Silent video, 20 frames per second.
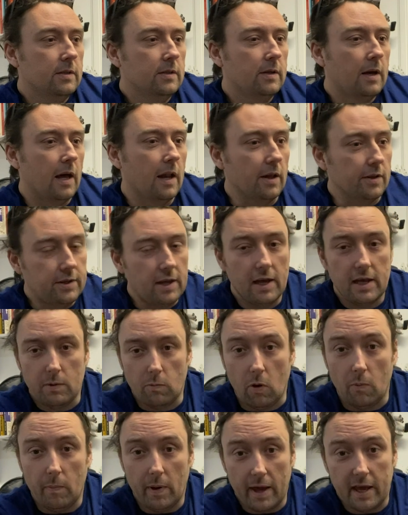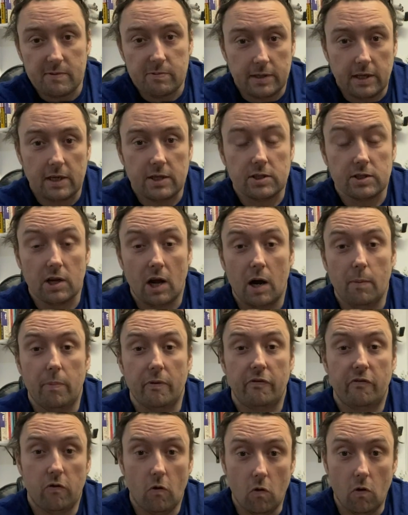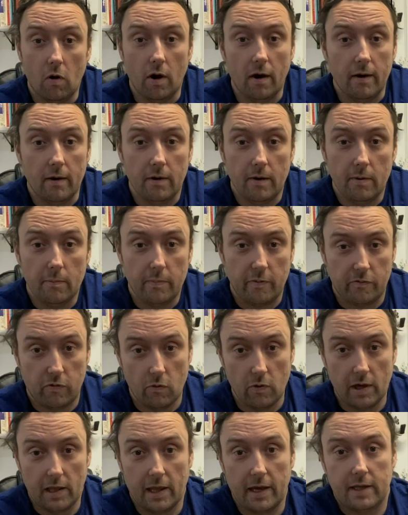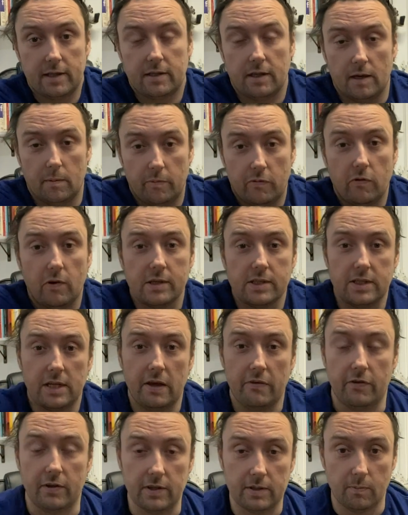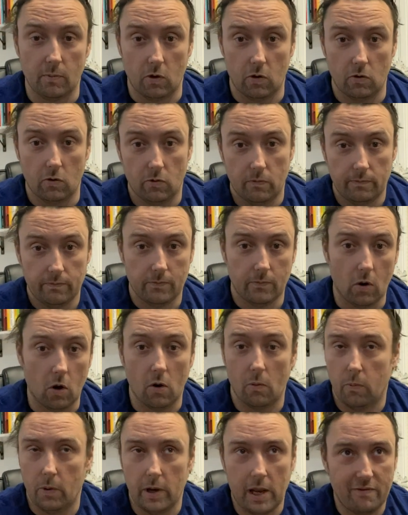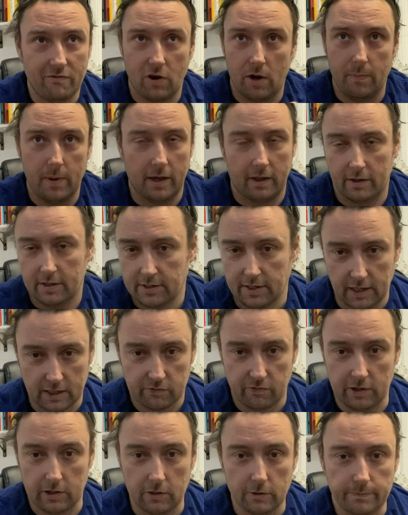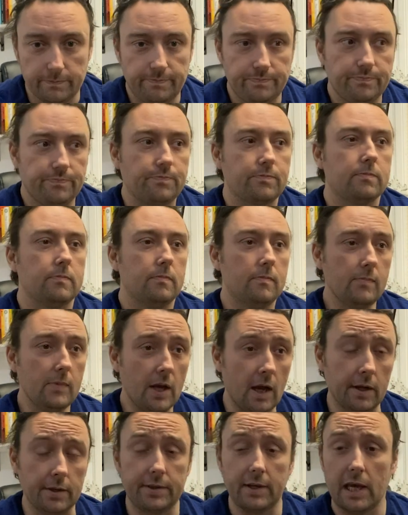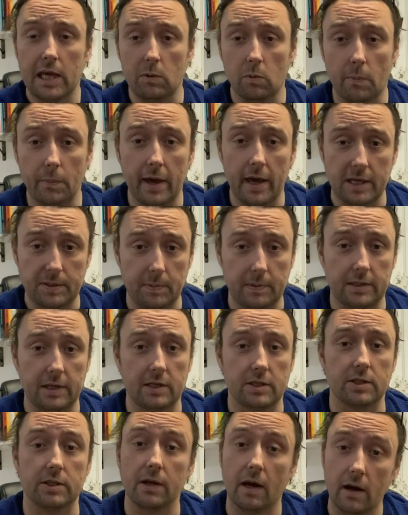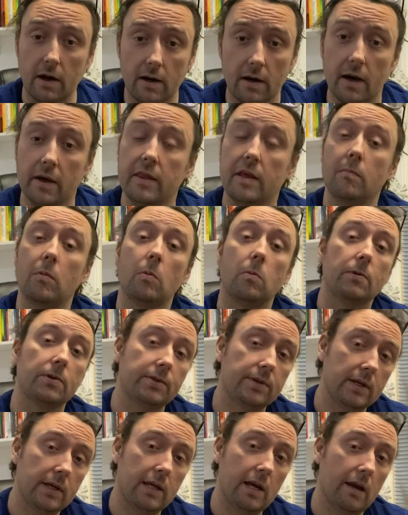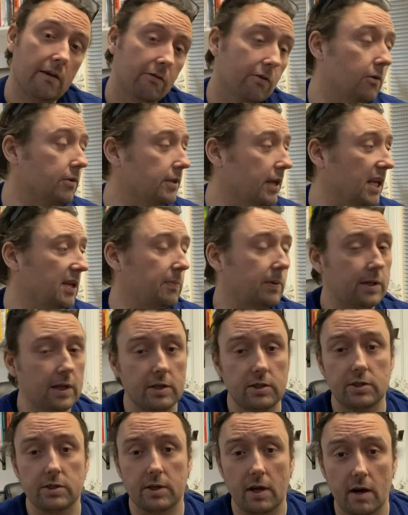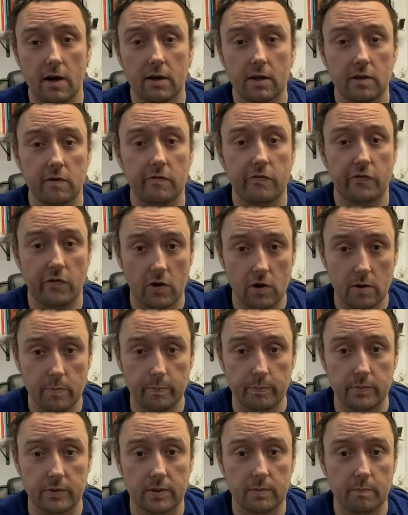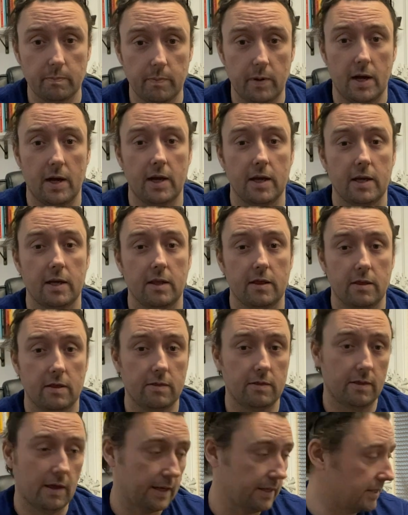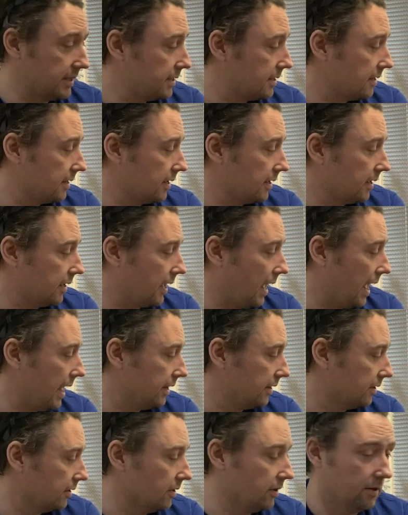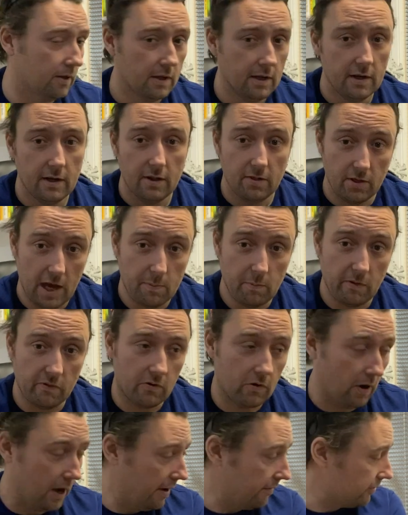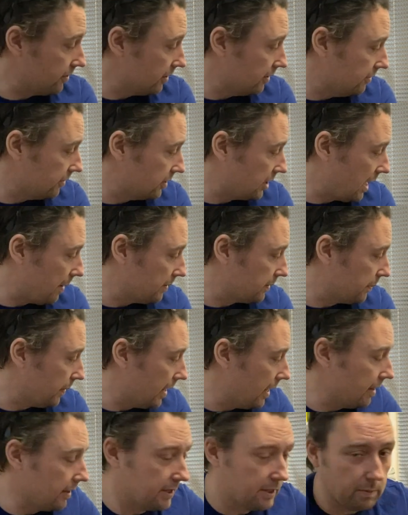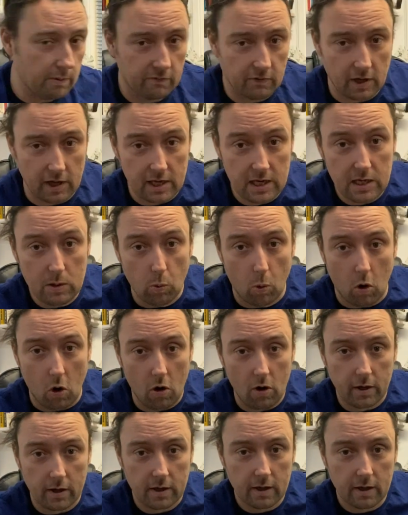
And I'll tell you what my expectations are before I light it, before I sniff it tomorrow, or whenever I make this next video. I'll tell you what my expectations are, and then we will see if those expectations are confirmed by this candle. Then we've got, after Jabba's palace, we've got Ewok,